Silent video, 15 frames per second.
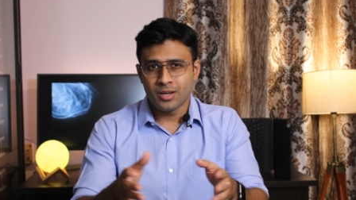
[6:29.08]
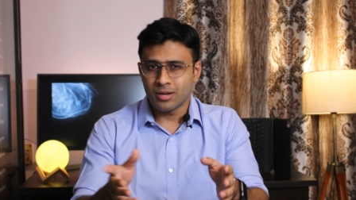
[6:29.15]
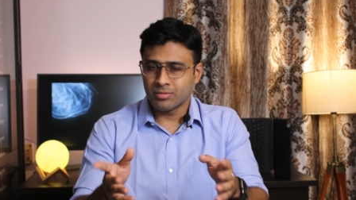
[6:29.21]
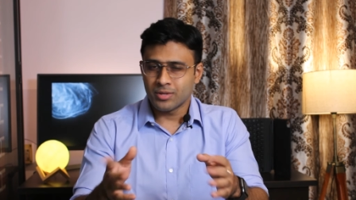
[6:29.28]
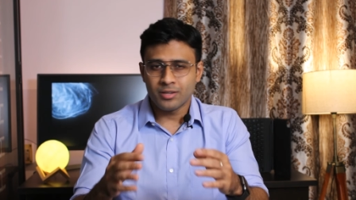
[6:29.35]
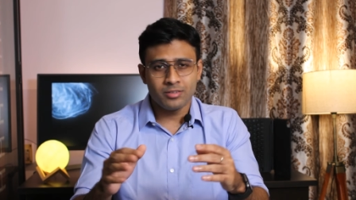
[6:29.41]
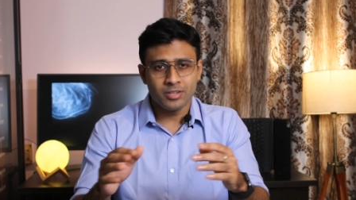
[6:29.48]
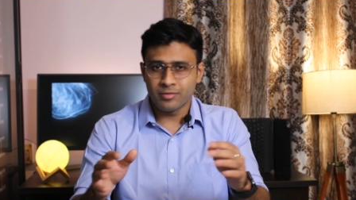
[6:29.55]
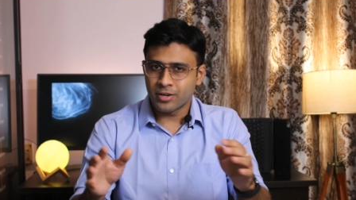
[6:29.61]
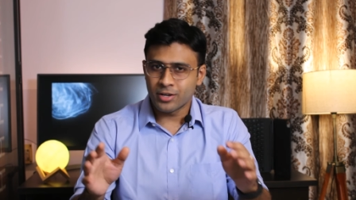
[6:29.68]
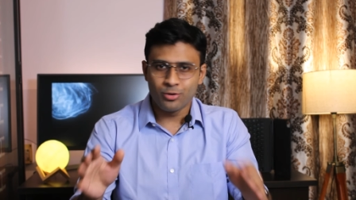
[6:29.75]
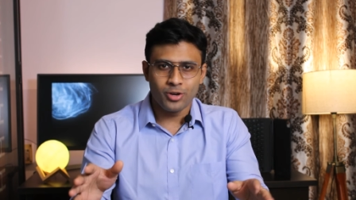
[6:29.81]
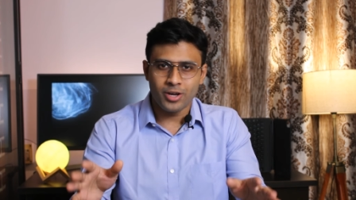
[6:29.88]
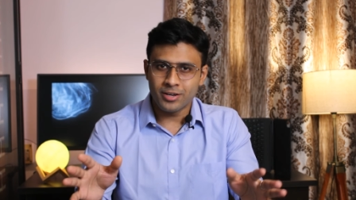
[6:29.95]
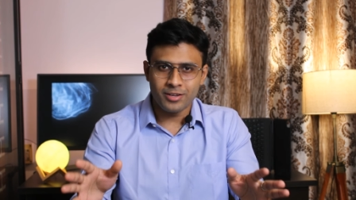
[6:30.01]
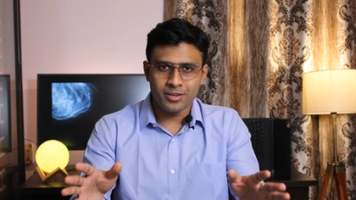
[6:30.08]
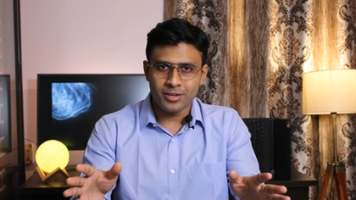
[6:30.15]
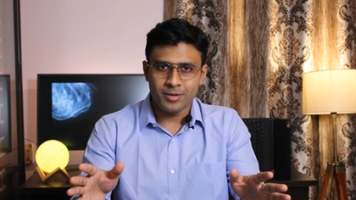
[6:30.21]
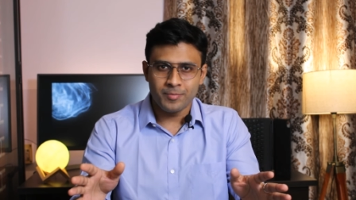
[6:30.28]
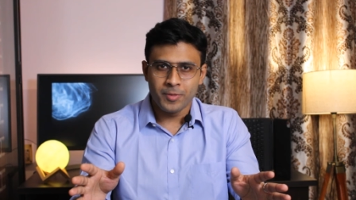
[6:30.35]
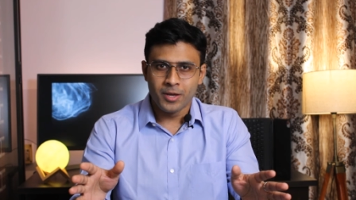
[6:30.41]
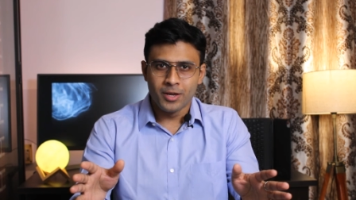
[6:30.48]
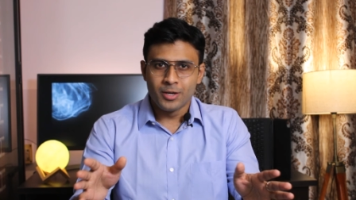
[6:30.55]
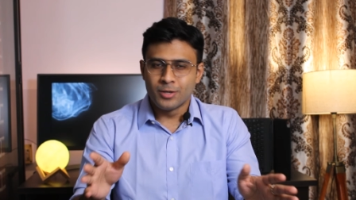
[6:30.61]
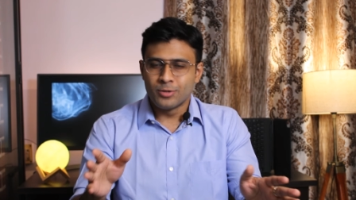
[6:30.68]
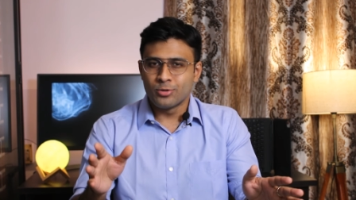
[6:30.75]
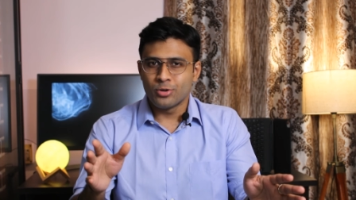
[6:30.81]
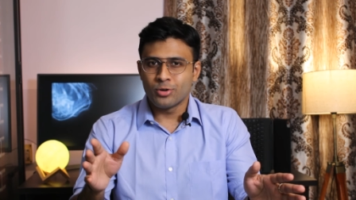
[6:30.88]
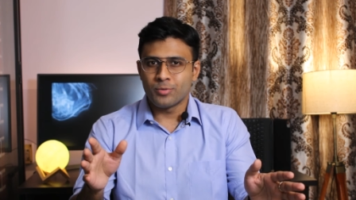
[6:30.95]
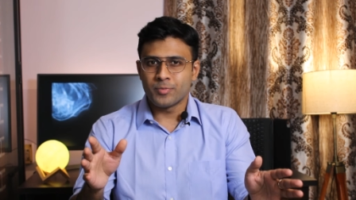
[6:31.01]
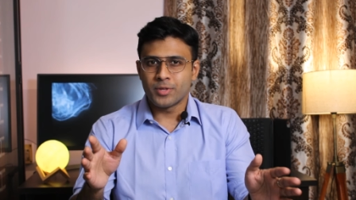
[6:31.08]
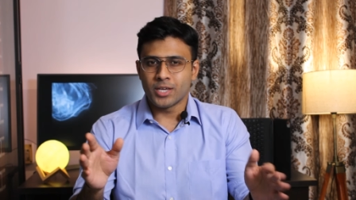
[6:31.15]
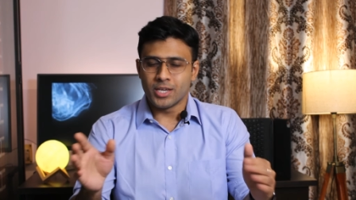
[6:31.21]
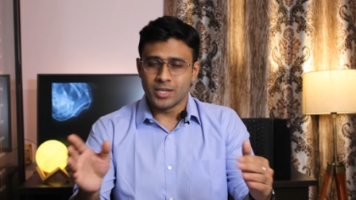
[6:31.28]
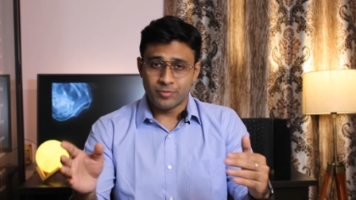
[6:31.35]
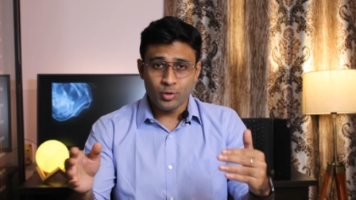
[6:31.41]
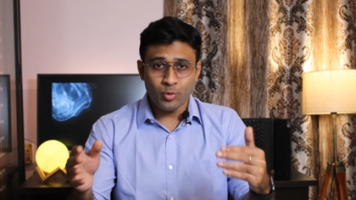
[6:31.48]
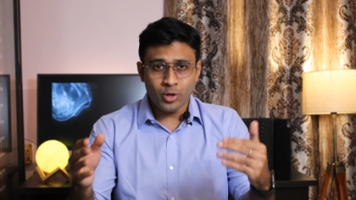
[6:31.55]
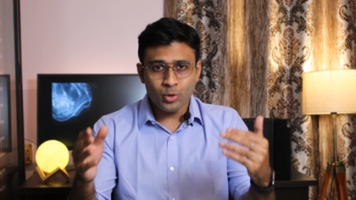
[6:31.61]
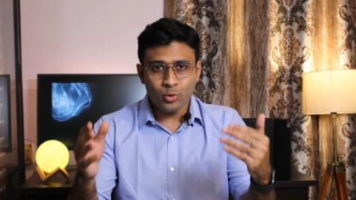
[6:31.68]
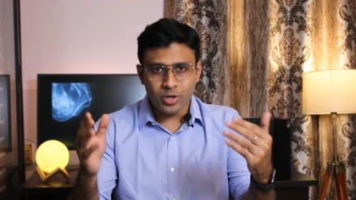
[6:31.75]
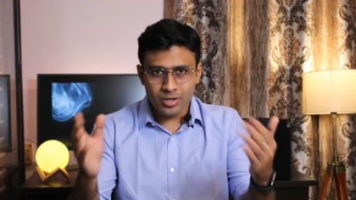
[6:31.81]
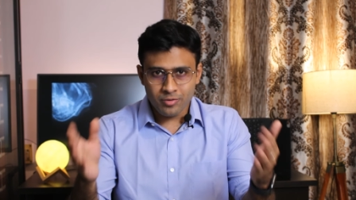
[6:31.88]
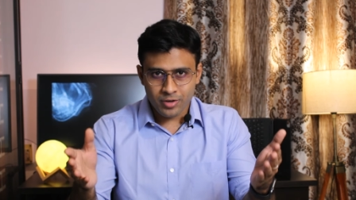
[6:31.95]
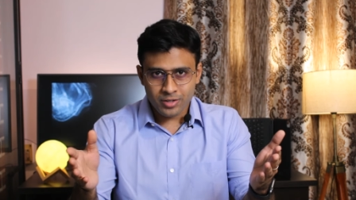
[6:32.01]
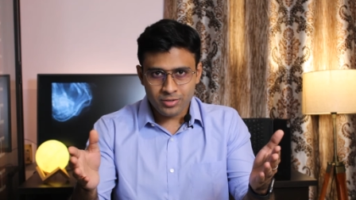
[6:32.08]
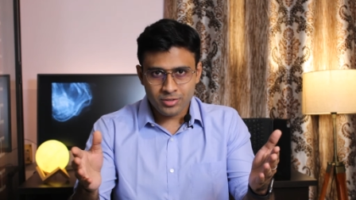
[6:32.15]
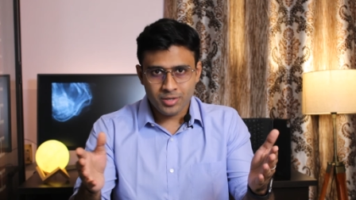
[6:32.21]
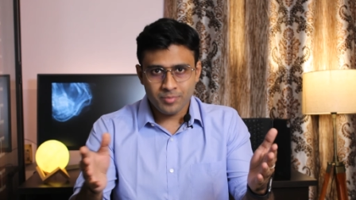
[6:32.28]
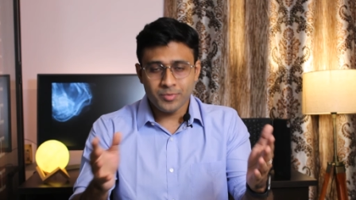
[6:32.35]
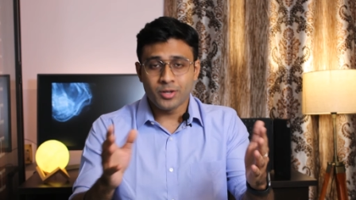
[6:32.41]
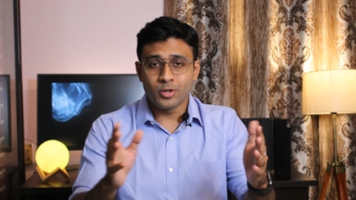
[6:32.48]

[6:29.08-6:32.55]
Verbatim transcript: and that's never a good idea so if you want to invest,